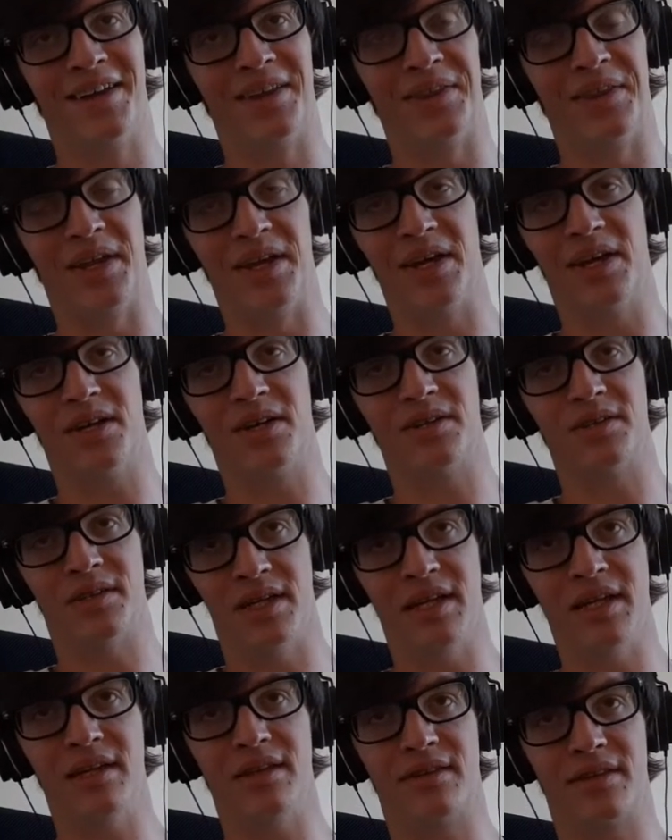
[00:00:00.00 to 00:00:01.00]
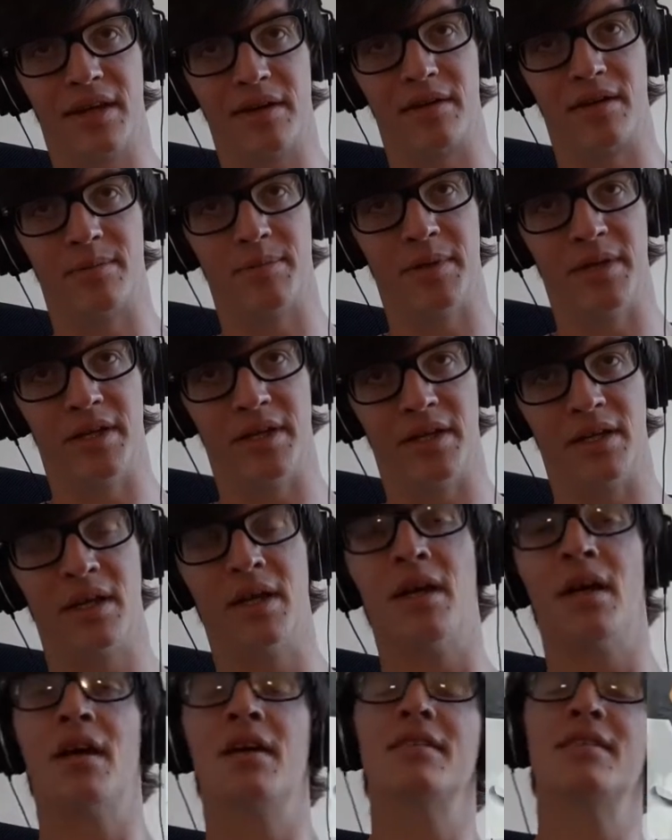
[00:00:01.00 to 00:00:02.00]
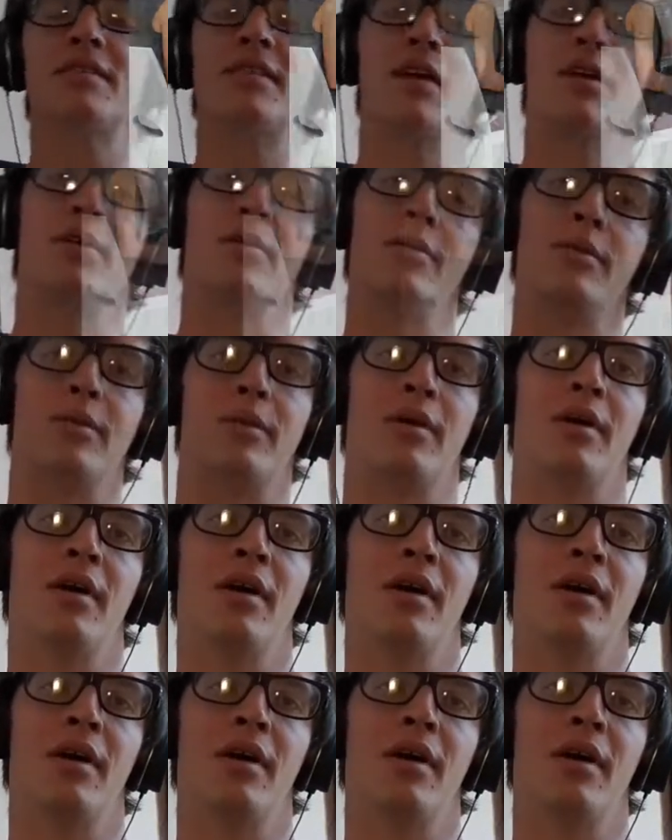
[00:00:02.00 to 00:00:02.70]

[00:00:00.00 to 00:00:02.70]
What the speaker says: They all need therapy. So,